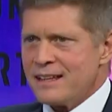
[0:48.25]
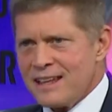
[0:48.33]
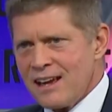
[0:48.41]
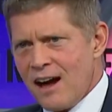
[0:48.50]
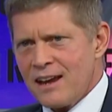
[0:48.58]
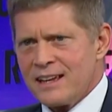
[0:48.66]
to
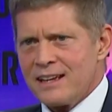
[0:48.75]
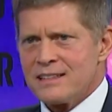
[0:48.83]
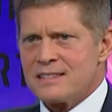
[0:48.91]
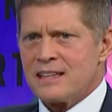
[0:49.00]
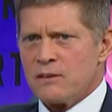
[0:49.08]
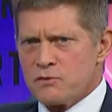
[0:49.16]
the
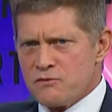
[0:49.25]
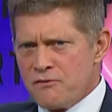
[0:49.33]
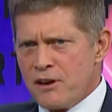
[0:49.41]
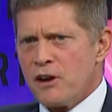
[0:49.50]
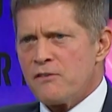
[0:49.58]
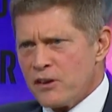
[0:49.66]
audience, and it was
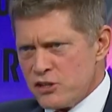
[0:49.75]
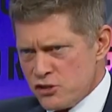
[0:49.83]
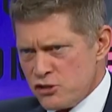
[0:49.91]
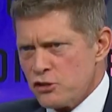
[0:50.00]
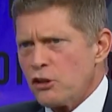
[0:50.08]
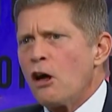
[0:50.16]
very, very
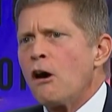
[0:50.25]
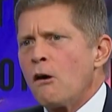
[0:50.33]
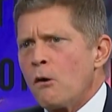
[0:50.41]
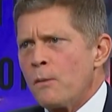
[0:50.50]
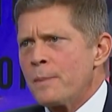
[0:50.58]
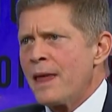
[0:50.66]

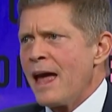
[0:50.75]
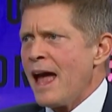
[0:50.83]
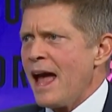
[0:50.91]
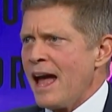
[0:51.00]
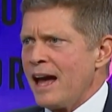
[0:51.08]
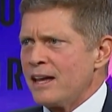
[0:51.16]
slow.
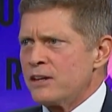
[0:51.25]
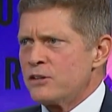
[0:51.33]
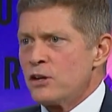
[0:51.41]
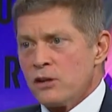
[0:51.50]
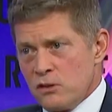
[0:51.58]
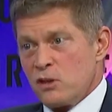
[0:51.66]
And
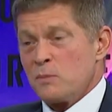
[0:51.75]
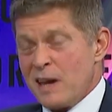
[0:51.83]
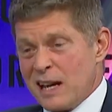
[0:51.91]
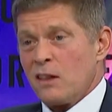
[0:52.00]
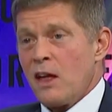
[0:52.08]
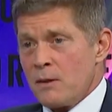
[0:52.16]
you could
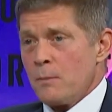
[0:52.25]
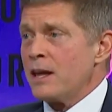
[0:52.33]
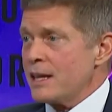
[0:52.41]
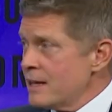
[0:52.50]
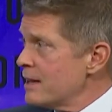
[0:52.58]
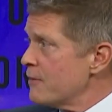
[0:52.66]
make a lot of
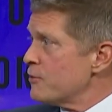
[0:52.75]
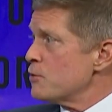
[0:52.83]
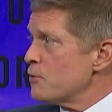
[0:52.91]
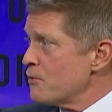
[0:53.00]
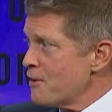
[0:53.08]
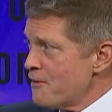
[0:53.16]
money if
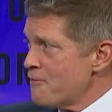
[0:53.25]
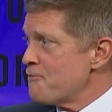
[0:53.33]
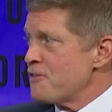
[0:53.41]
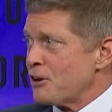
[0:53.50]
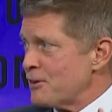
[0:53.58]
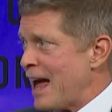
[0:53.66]
you
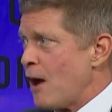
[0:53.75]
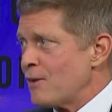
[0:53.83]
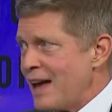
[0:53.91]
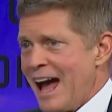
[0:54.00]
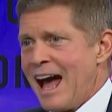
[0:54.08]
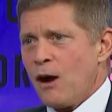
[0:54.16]
figured
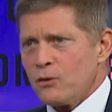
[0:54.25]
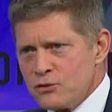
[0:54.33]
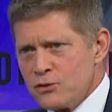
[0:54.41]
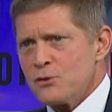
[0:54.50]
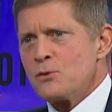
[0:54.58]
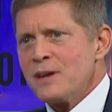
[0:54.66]
out how
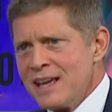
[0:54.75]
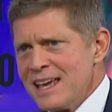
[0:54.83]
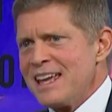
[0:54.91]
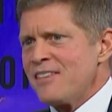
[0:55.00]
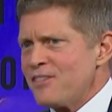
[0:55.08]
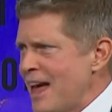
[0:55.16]
to
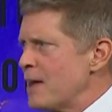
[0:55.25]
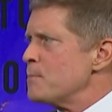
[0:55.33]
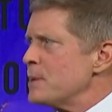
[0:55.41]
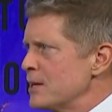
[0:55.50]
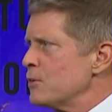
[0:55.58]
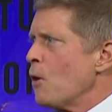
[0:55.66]
hit
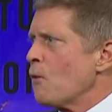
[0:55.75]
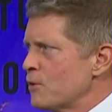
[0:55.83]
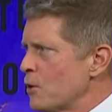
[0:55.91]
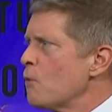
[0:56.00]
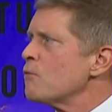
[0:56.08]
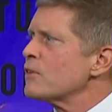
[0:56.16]
that beat over
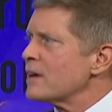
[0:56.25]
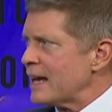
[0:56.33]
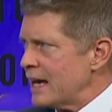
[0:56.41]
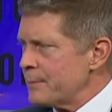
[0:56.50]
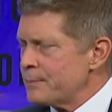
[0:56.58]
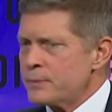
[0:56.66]
and over
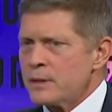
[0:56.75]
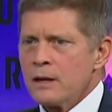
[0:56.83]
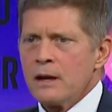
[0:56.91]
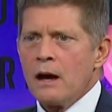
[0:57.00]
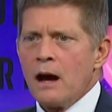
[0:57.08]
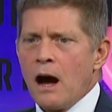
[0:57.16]
again.
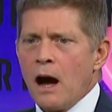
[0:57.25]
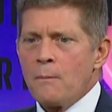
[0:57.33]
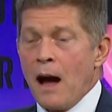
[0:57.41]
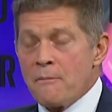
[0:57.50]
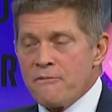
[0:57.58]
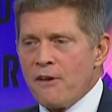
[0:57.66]

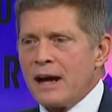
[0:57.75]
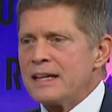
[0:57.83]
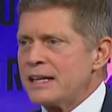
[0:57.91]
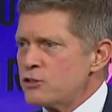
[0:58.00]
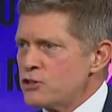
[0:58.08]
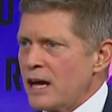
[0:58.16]

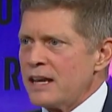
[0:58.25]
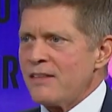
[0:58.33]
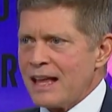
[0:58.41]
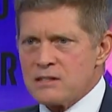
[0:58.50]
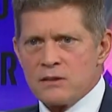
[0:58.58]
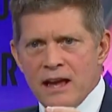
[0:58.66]
Finding in China,
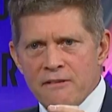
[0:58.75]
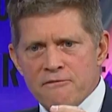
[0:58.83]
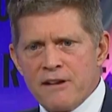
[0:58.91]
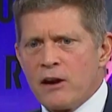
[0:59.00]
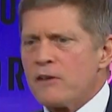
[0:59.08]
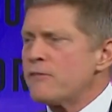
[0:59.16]
that's a
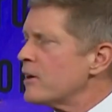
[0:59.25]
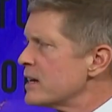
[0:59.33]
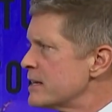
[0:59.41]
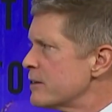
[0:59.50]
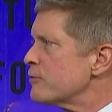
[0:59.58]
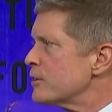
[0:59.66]
very, very
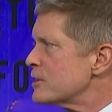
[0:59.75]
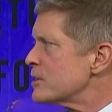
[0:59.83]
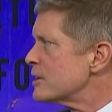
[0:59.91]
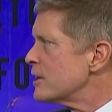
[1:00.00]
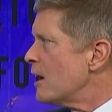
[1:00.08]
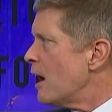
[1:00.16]

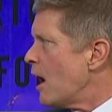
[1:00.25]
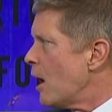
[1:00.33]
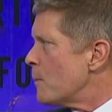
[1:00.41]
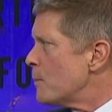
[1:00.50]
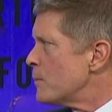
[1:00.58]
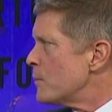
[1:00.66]
different
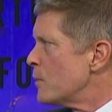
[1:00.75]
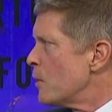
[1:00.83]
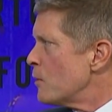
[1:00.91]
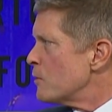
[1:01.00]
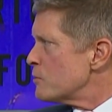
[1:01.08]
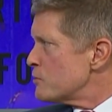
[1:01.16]

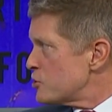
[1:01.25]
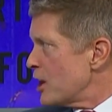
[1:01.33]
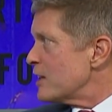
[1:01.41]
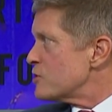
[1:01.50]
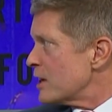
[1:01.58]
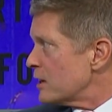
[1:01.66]

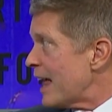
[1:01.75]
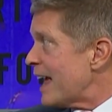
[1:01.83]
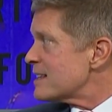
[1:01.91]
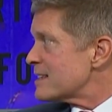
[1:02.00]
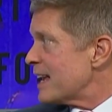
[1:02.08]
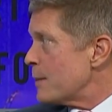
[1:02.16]
changing
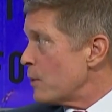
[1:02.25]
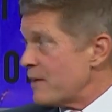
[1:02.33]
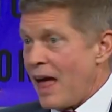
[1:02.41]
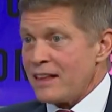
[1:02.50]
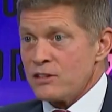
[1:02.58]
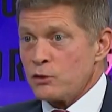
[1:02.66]
landscape, and
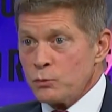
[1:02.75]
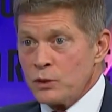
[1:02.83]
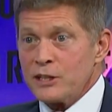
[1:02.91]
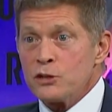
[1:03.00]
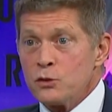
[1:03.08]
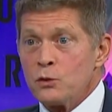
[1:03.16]
that's a
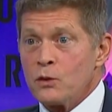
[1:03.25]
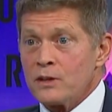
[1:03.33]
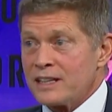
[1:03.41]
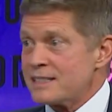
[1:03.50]
really cool and